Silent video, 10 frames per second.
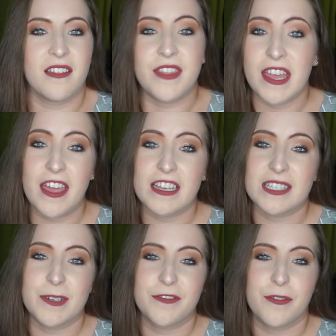Thank you guys
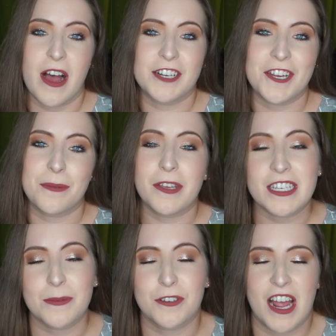so much for watching.
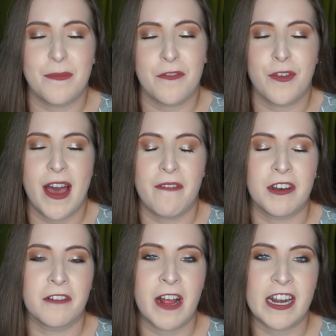Please subscribe if you haven't
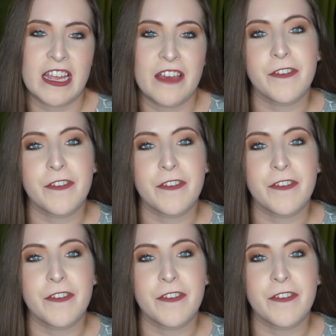already.